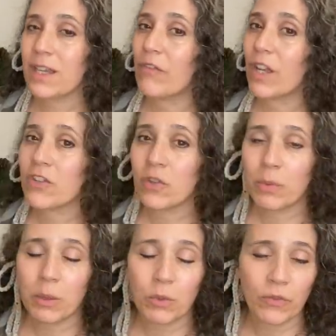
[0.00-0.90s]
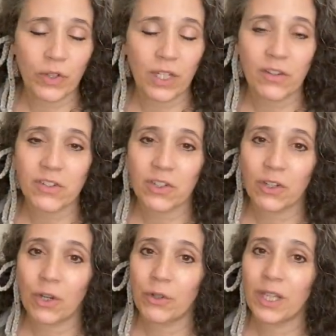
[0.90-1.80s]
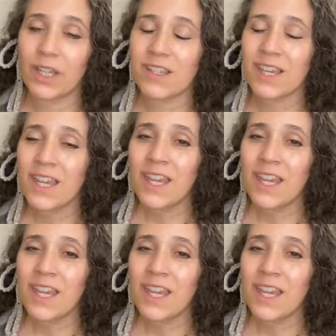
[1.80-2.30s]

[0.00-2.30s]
I've got so many more videos to go in this.